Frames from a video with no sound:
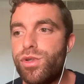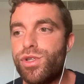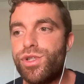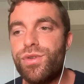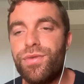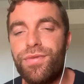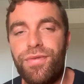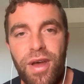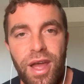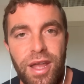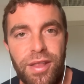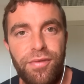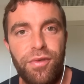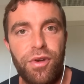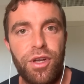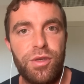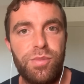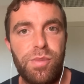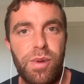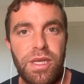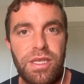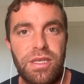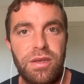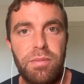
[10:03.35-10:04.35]
to fight for his
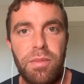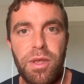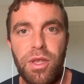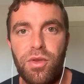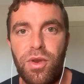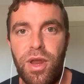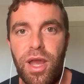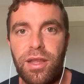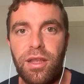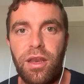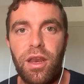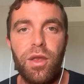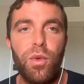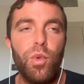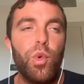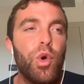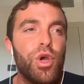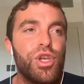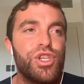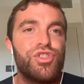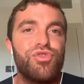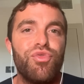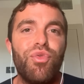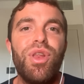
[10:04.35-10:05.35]
place at Man United. He
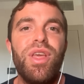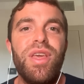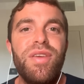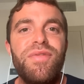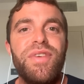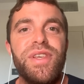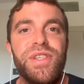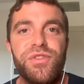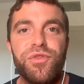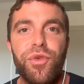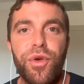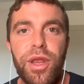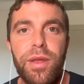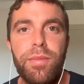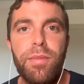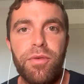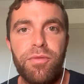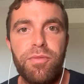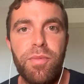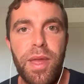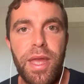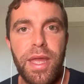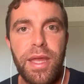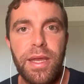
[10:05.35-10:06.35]
wants to live his dream
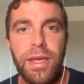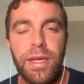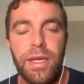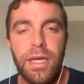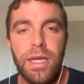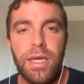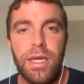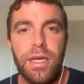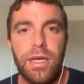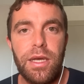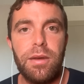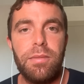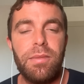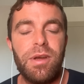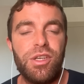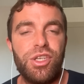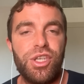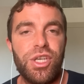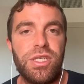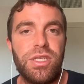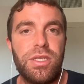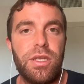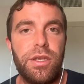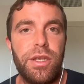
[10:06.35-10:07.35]
of being a
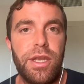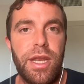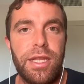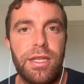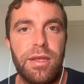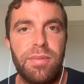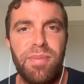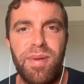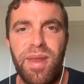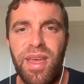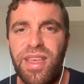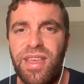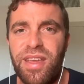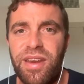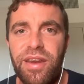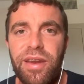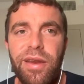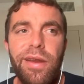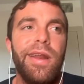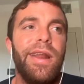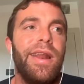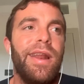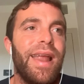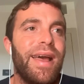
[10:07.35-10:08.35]
Manchester United player. He
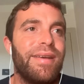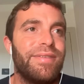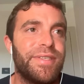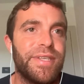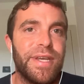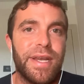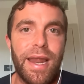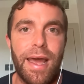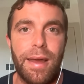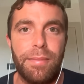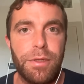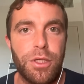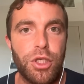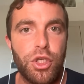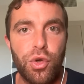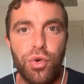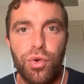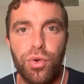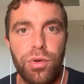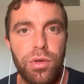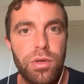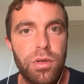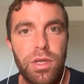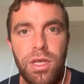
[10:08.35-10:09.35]
really loves the club,
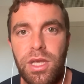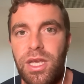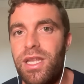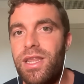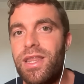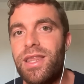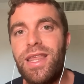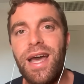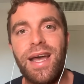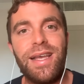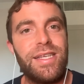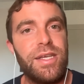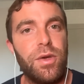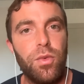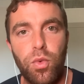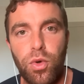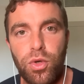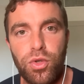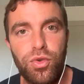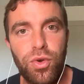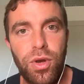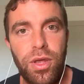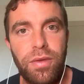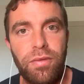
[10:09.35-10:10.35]
so he doesn't
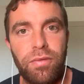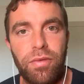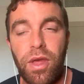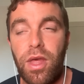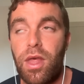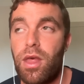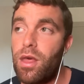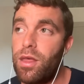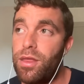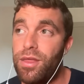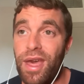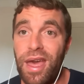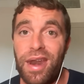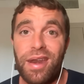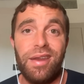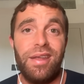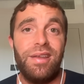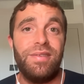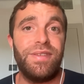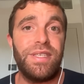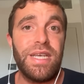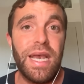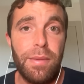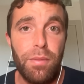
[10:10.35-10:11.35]
want to leave. Then,
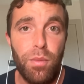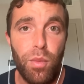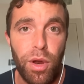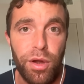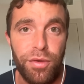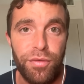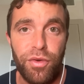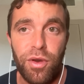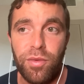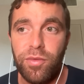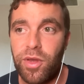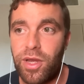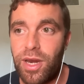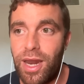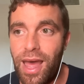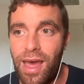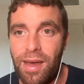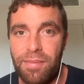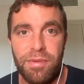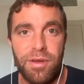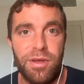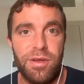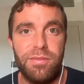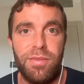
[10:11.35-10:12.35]
if someone from the
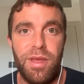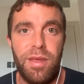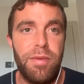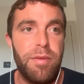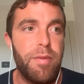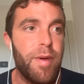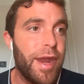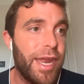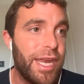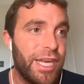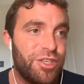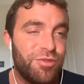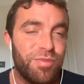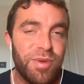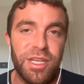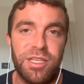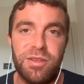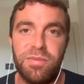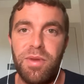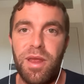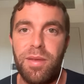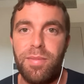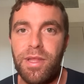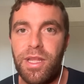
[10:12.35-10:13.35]
club, maybe management,
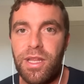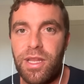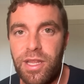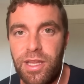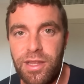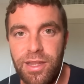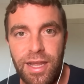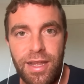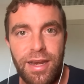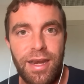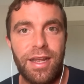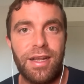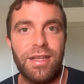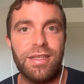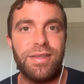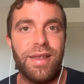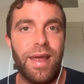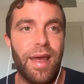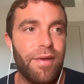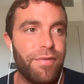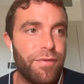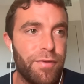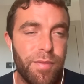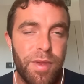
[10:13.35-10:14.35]
maybe the technical
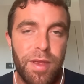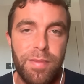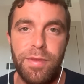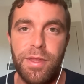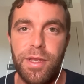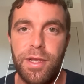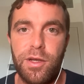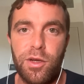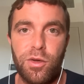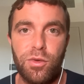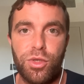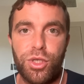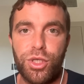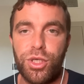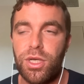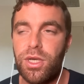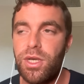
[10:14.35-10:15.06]
staff, maybe the coach,